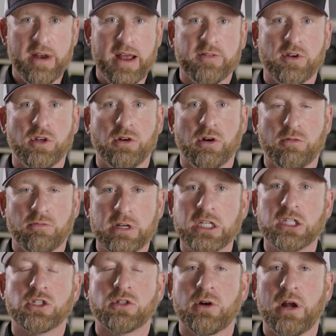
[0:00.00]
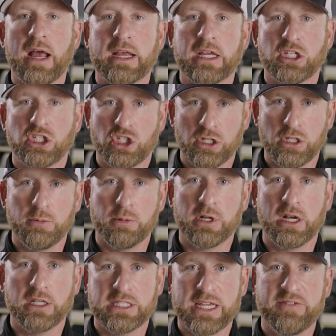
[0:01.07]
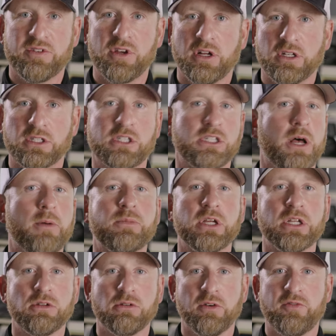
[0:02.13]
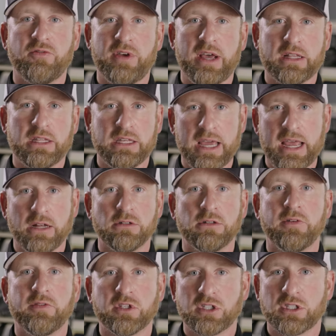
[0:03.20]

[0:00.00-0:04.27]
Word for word: ever have to do a restrike, it's generally because they've done something to affect the angle of the